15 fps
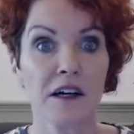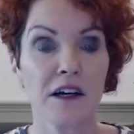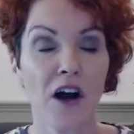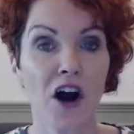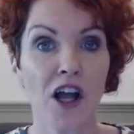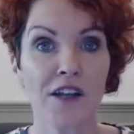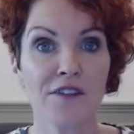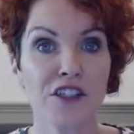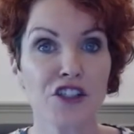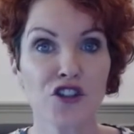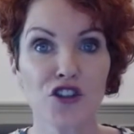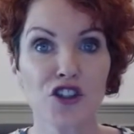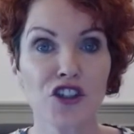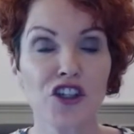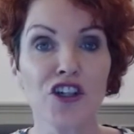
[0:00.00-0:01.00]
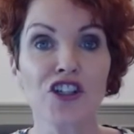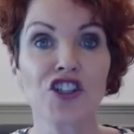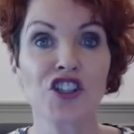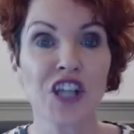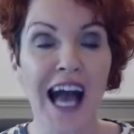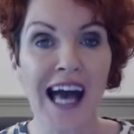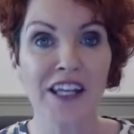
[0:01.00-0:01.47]
all of a sudden you're
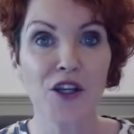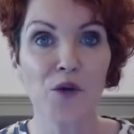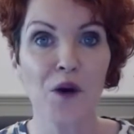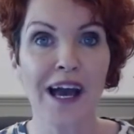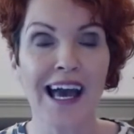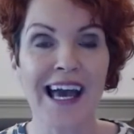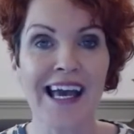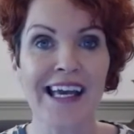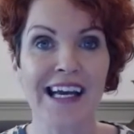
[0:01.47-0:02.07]
chatting away